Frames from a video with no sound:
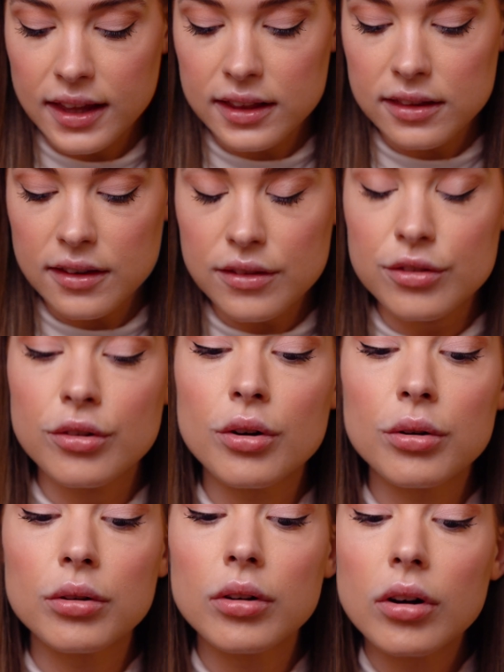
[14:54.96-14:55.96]
and just
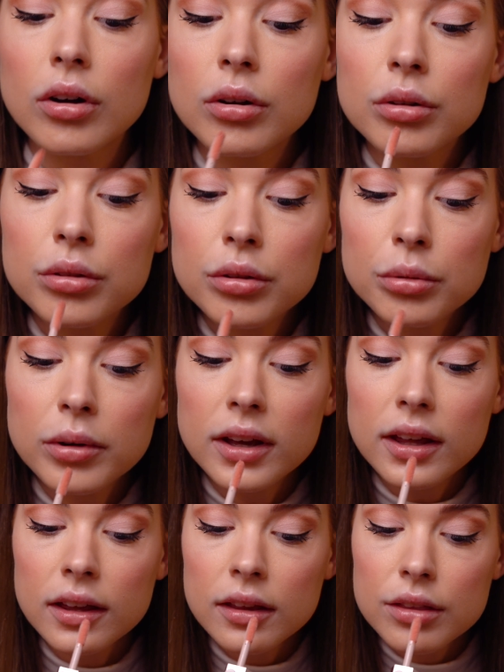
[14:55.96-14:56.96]
go all the
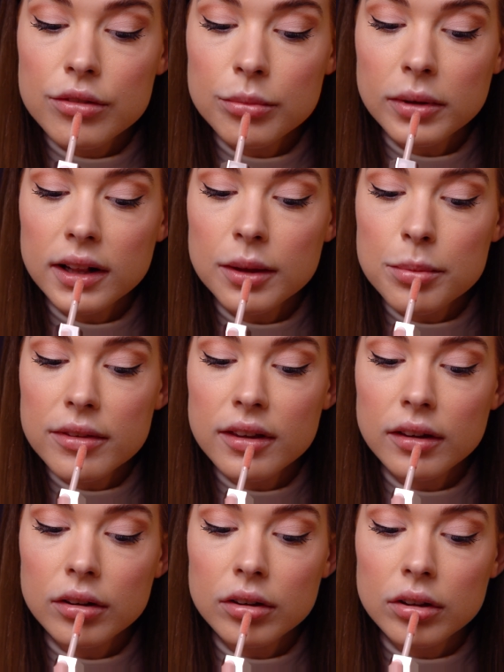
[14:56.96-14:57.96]
way to my lips
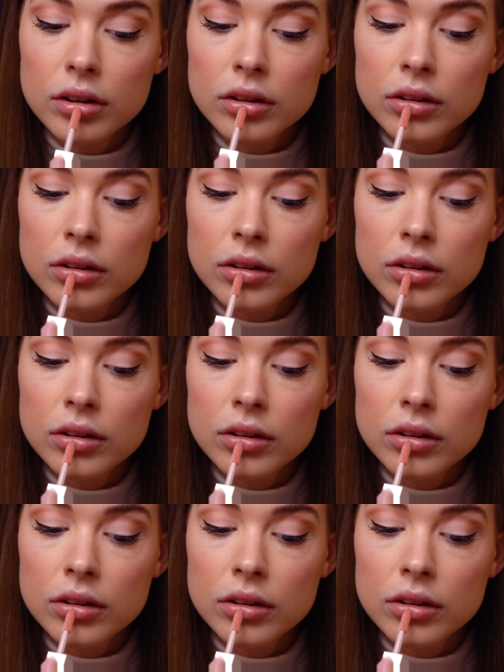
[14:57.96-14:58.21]
here.